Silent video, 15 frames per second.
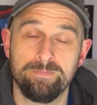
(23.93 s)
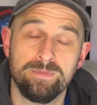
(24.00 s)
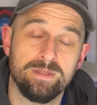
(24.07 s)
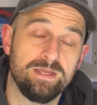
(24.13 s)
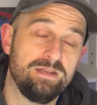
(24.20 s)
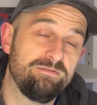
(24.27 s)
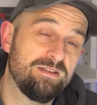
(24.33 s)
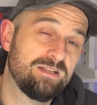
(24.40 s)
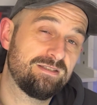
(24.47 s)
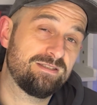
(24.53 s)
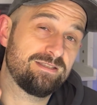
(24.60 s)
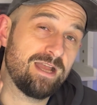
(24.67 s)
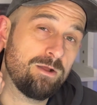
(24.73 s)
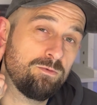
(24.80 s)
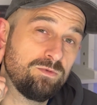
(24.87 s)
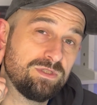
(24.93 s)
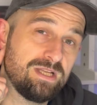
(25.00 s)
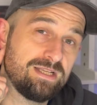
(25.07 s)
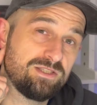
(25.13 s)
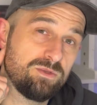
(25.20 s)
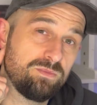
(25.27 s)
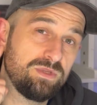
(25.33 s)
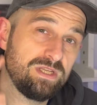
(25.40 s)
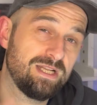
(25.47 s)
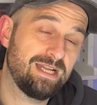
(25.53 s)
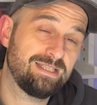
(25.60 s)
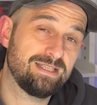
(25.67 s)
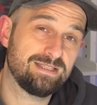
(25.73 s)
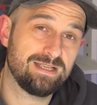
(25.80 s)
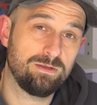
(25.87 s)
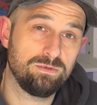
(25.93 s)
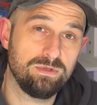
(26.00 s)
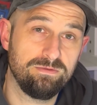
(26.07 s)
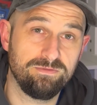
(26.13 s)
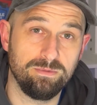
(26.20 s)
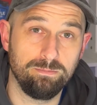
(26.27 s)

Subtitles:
And if that sounds like something you like the sound of, then